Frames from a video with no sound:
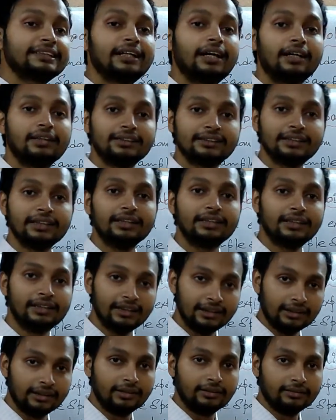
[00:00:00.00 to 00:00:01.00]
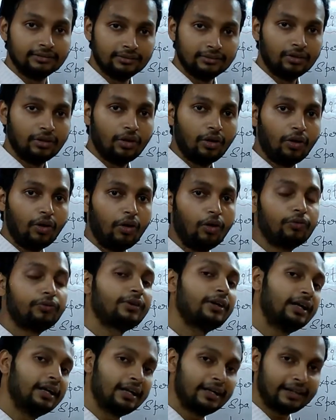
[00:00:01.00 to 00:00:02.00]
cards are there of
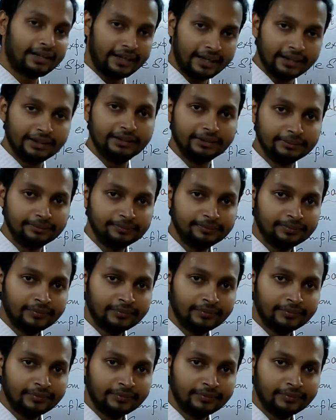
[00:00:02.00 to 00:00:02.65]
color red.